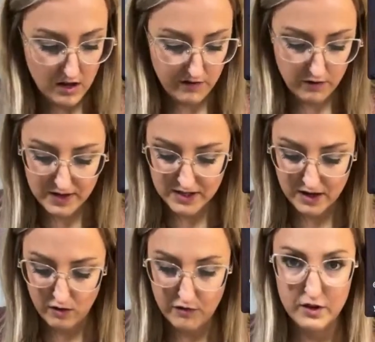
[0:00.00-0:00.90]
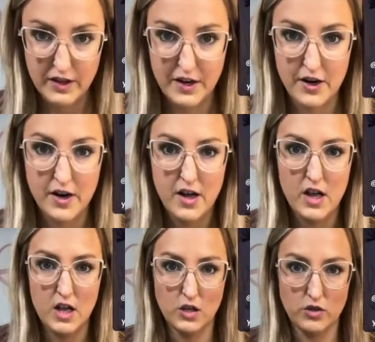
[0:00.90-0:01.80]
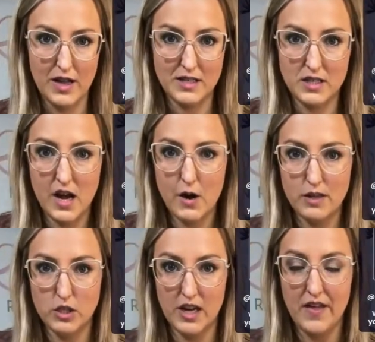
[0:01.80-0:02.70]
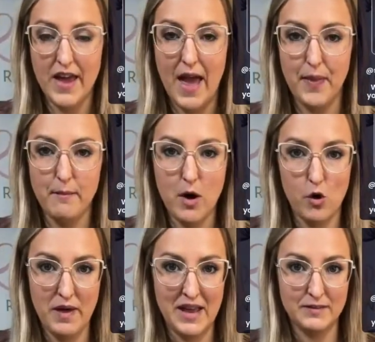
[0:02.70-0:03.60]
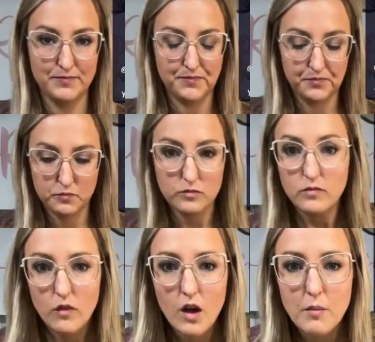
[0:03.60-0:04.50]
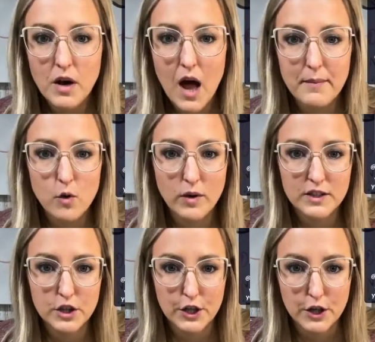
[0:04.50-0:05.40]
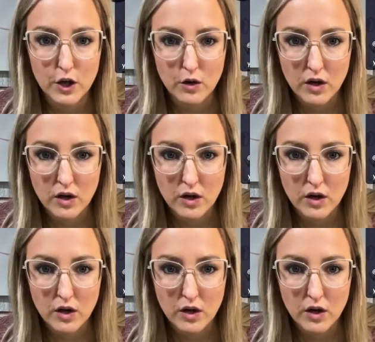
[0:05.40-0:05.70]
for myself for later. So that's kind of what it's looking like at the moment. But I'm going to,